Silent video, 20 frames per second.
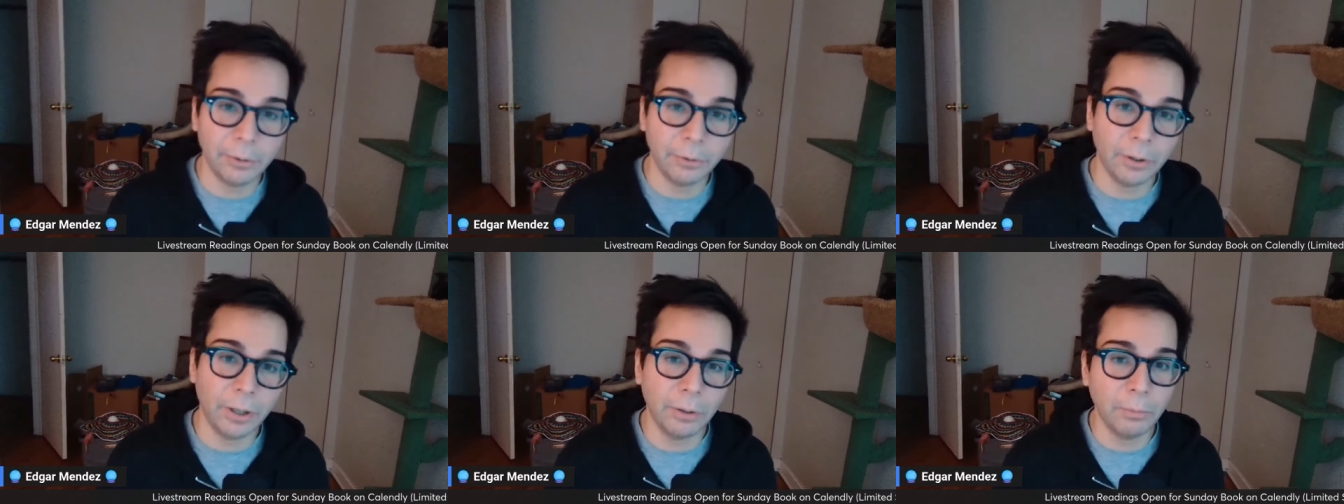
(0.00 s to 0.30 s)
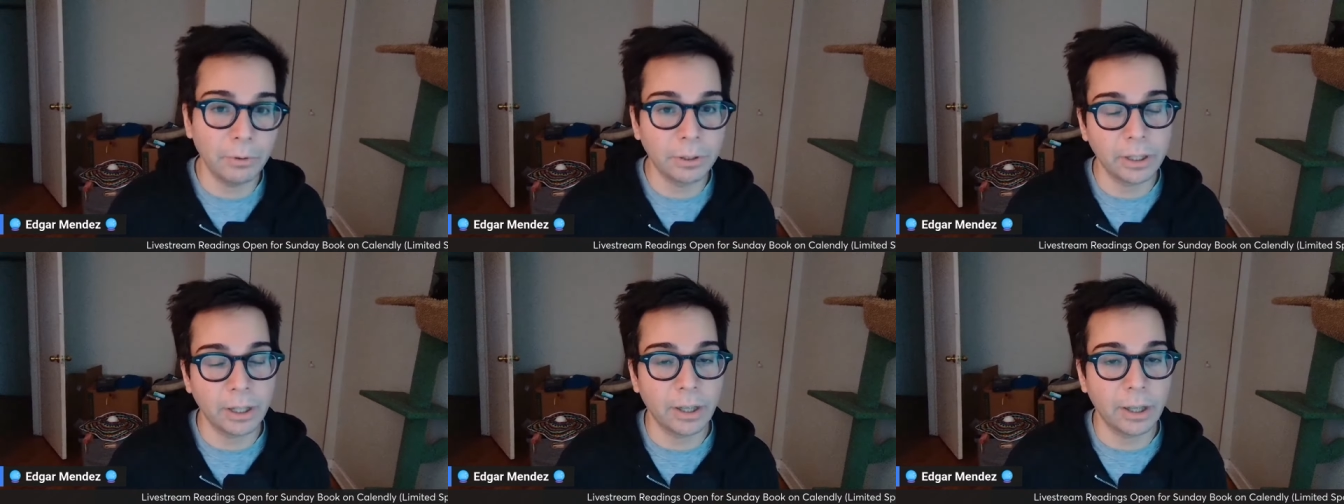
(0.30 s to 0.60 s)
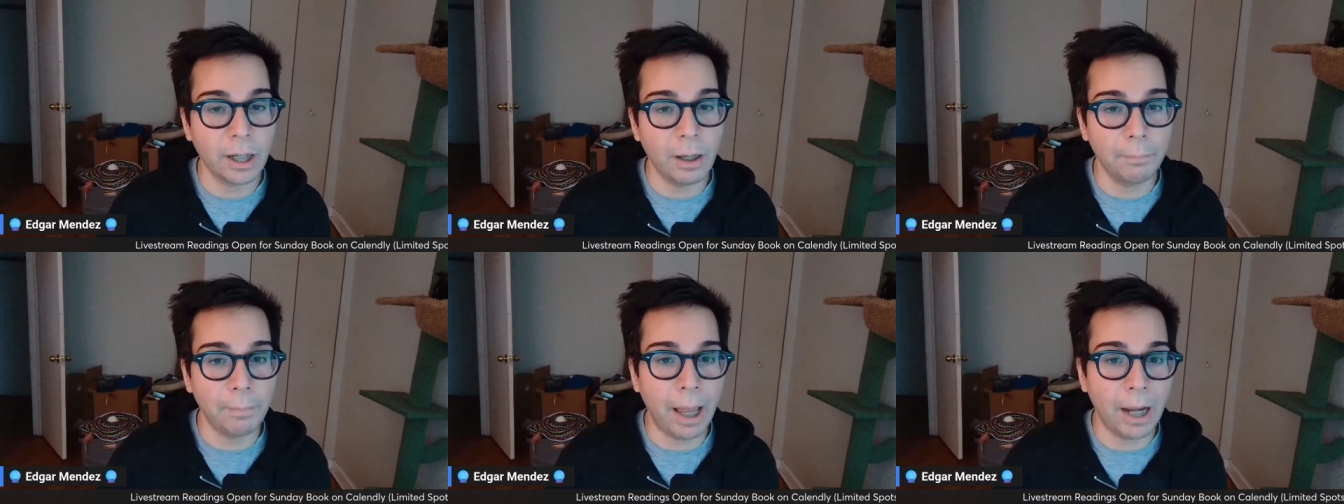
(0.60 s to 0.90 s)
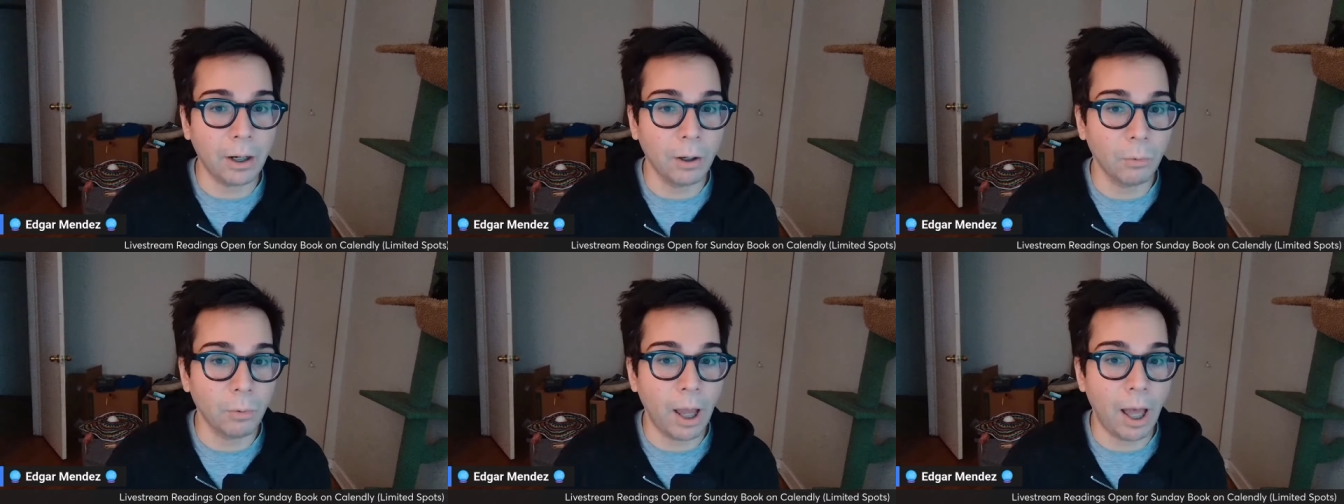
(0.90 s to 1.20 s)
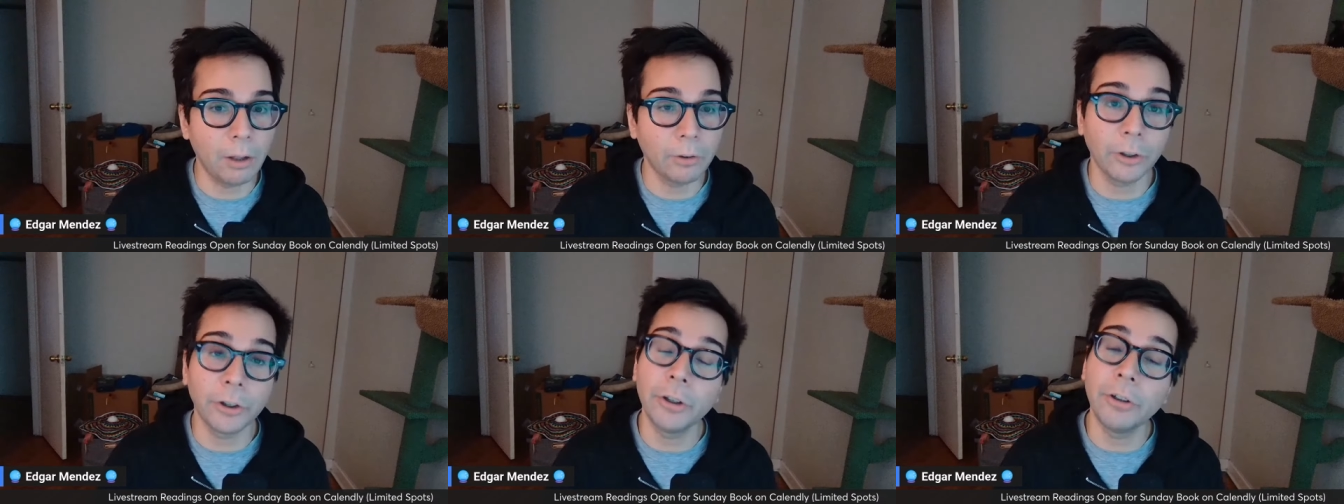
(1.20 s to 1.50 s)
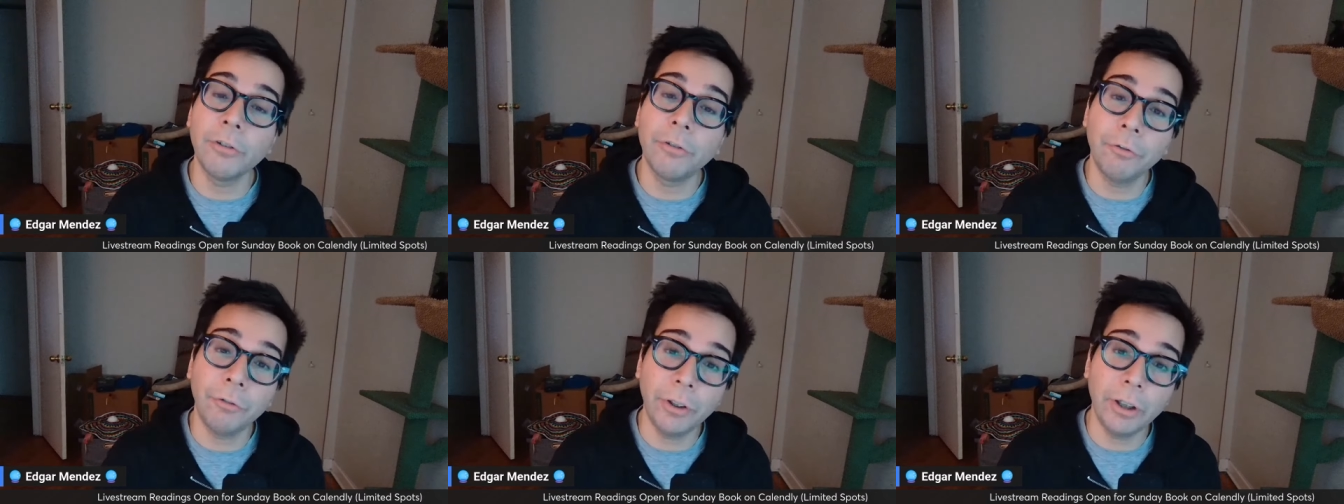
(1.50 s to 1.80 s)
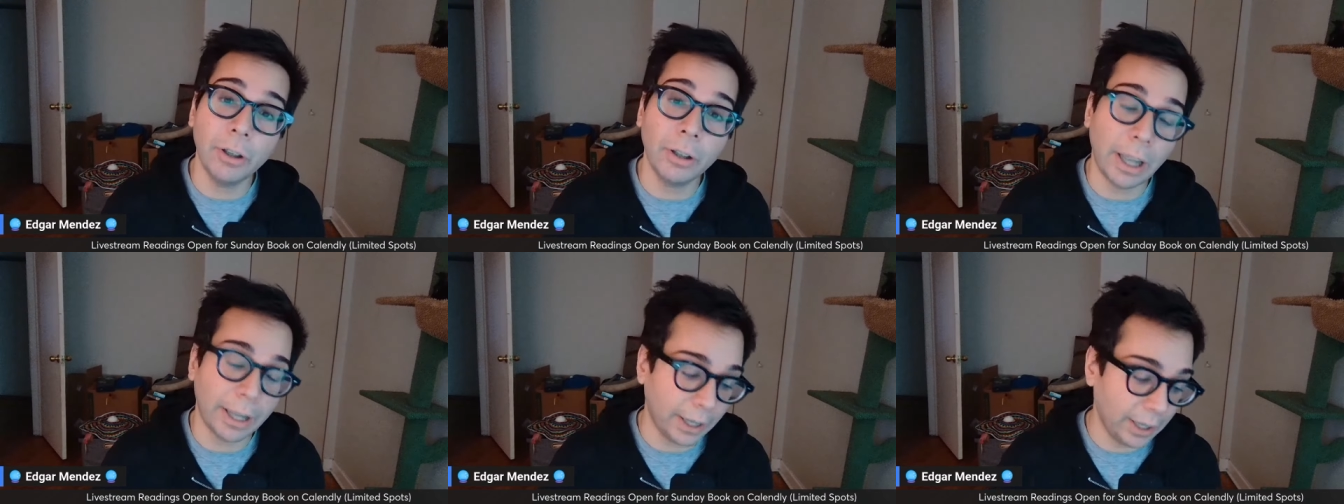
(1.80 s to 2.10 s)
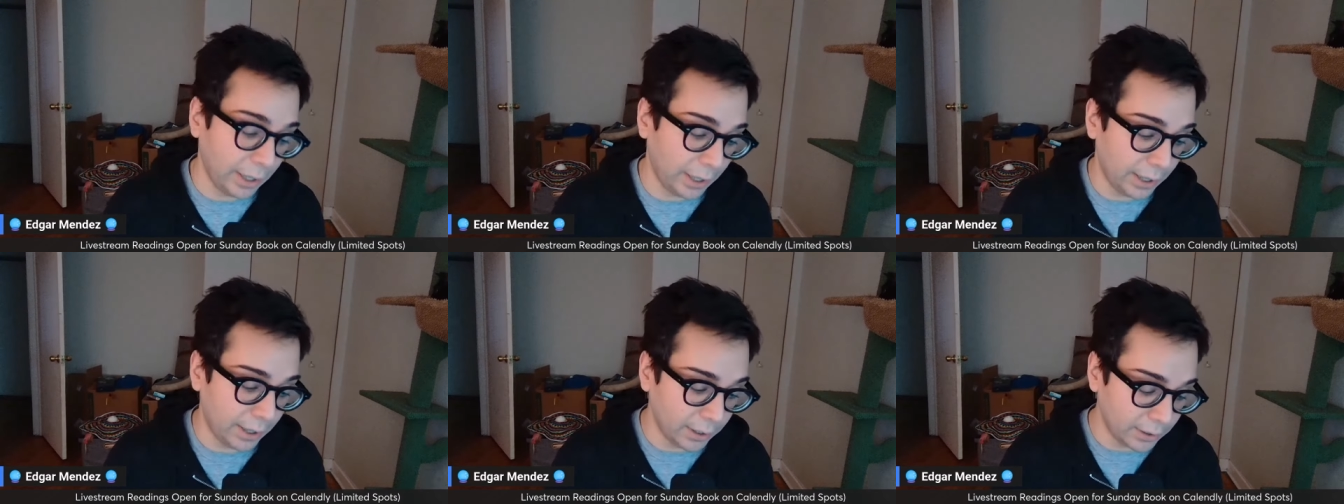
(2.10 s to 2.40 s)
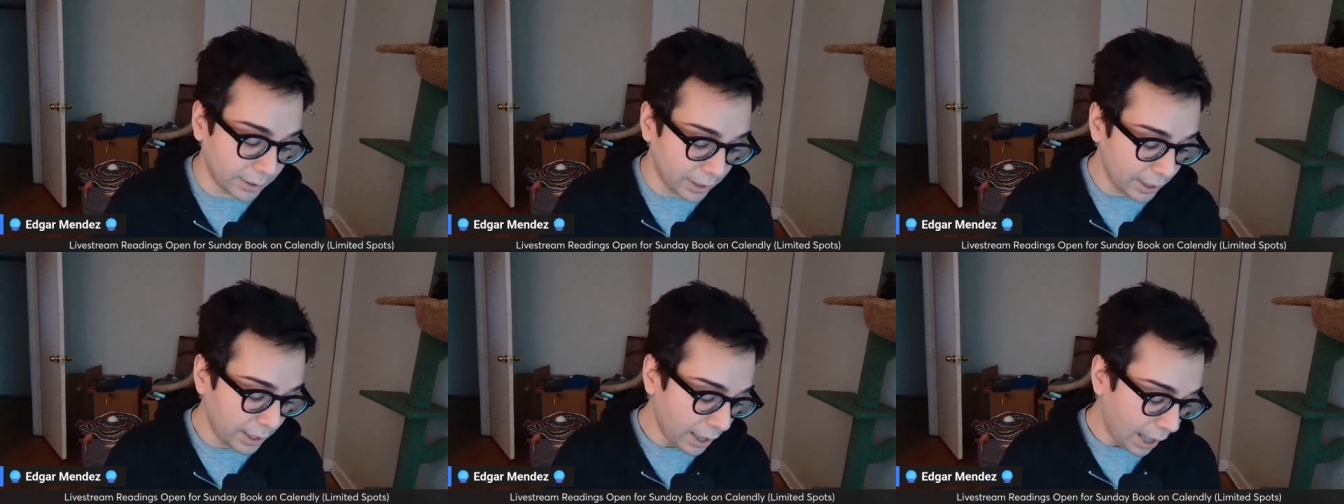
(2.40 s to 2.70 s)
it was going to come back around or you feel like it is